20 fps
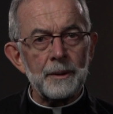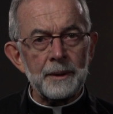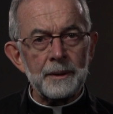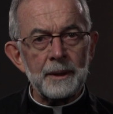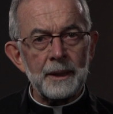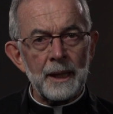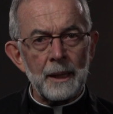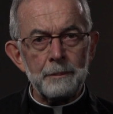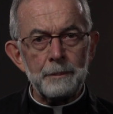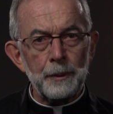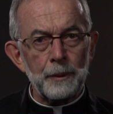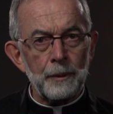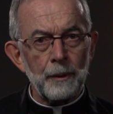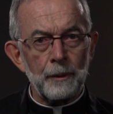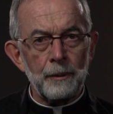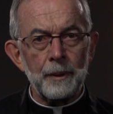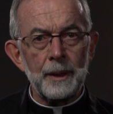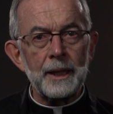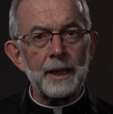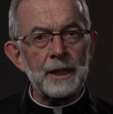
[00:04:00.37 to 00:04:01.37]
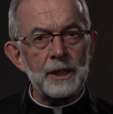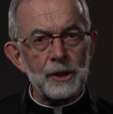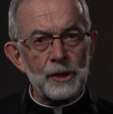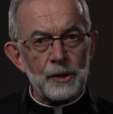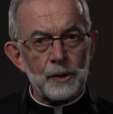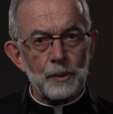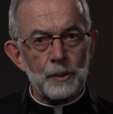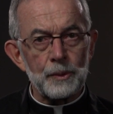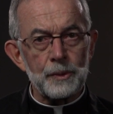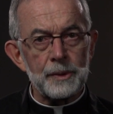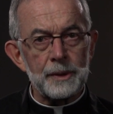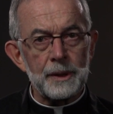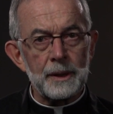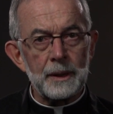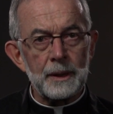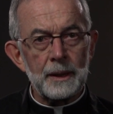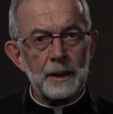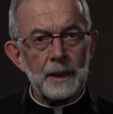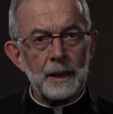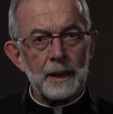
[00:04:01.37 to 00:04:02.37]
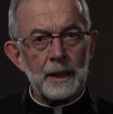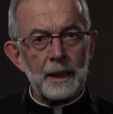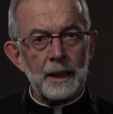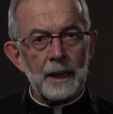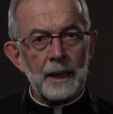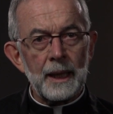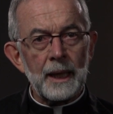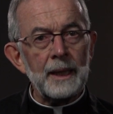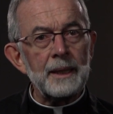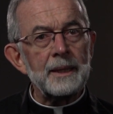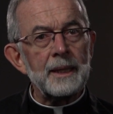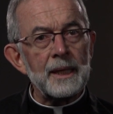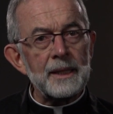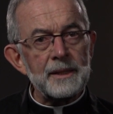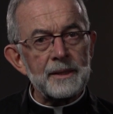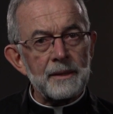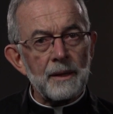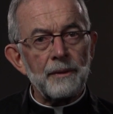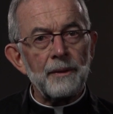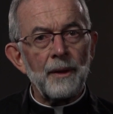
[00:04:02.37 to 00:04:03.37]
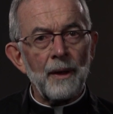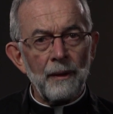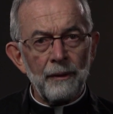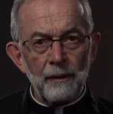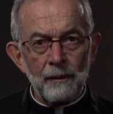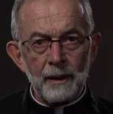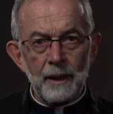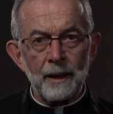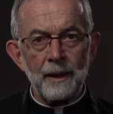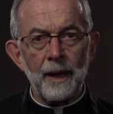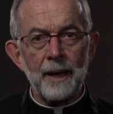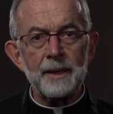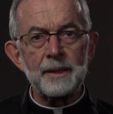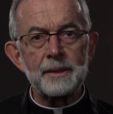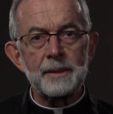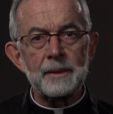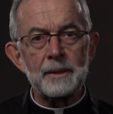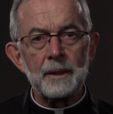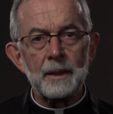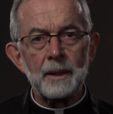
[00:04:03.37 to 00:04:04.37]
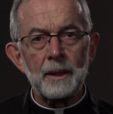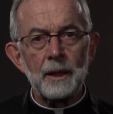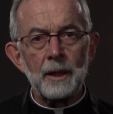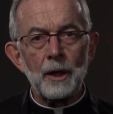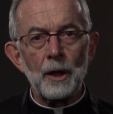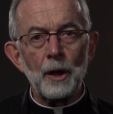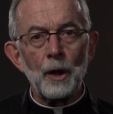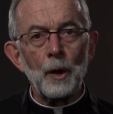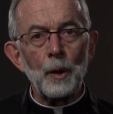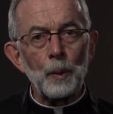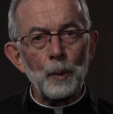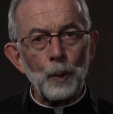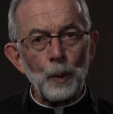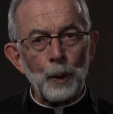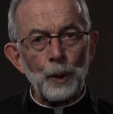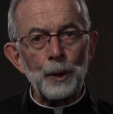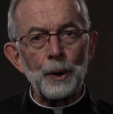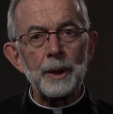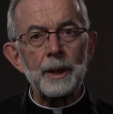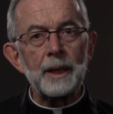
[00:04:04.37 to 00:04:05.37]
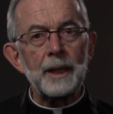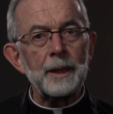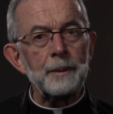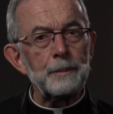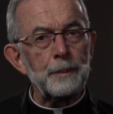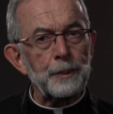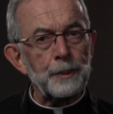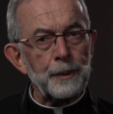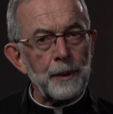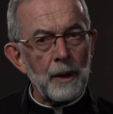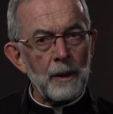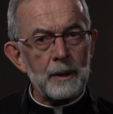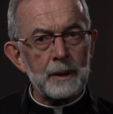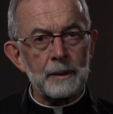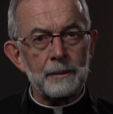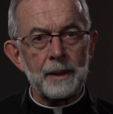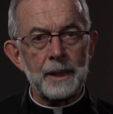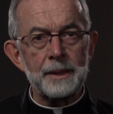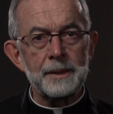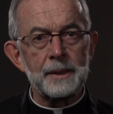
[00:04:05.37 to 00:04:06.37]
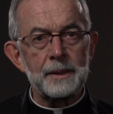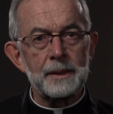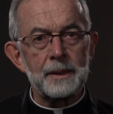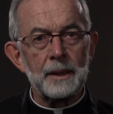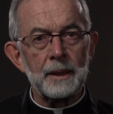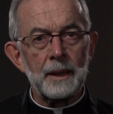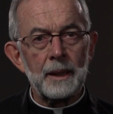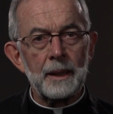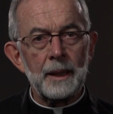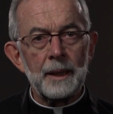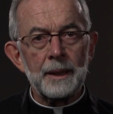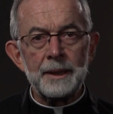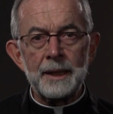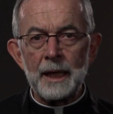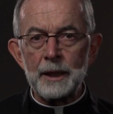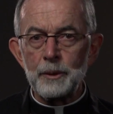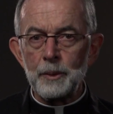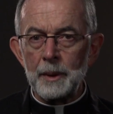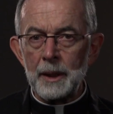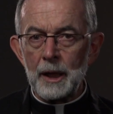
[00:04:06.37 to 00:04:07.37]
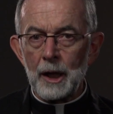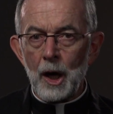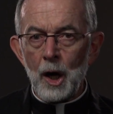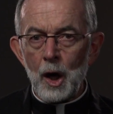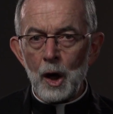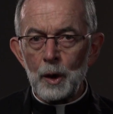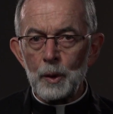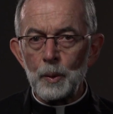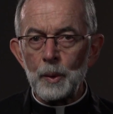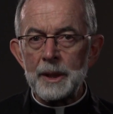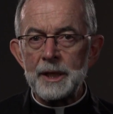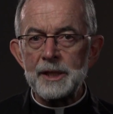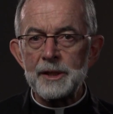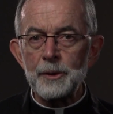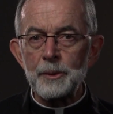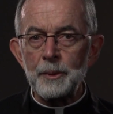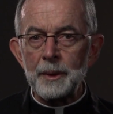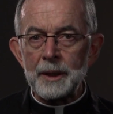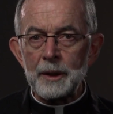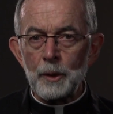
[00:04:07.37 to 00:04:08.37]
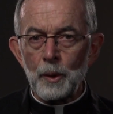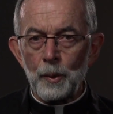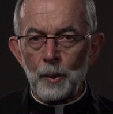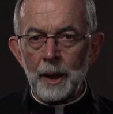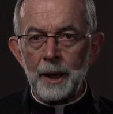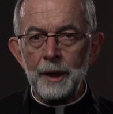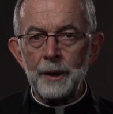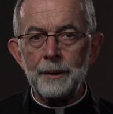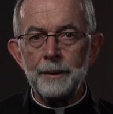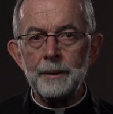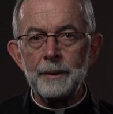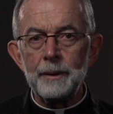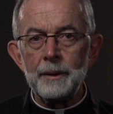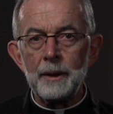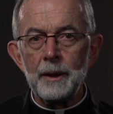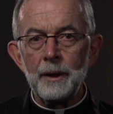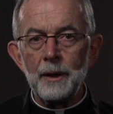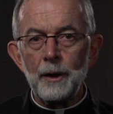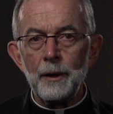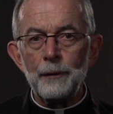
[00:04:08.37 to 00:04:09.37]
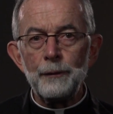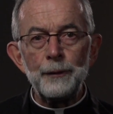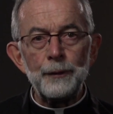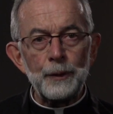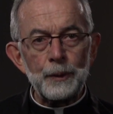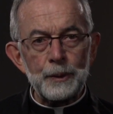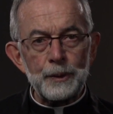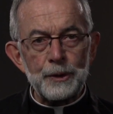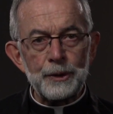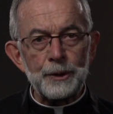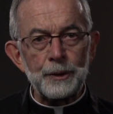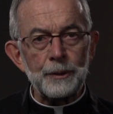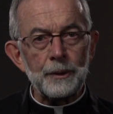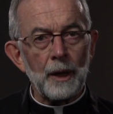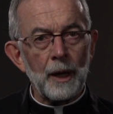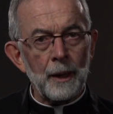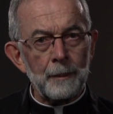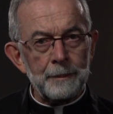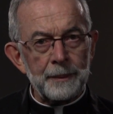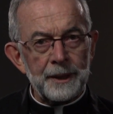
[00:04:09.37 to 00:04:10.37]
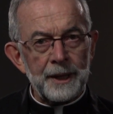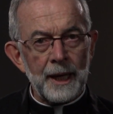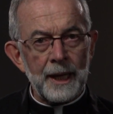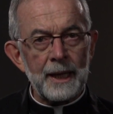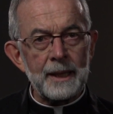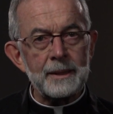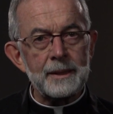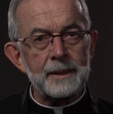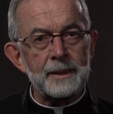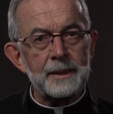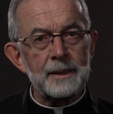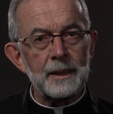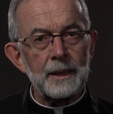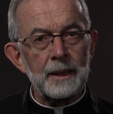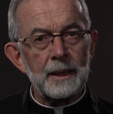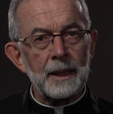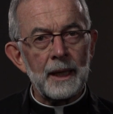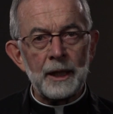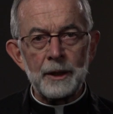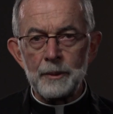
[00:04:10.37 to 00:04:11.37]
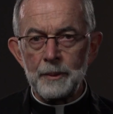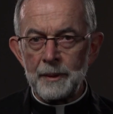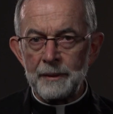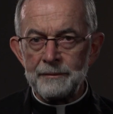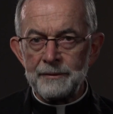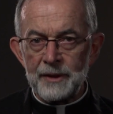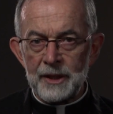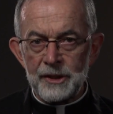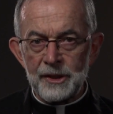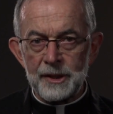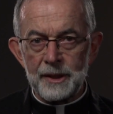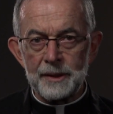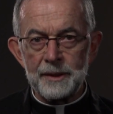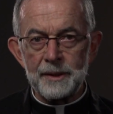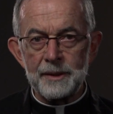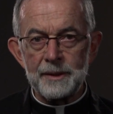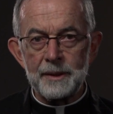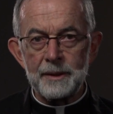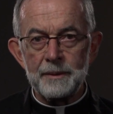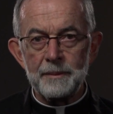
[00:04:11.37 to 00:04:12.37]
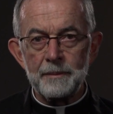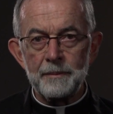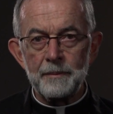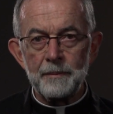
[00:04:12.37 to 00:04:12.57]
contemporary issues, it is nonetheless a work in progress that will always require future updates and revisions.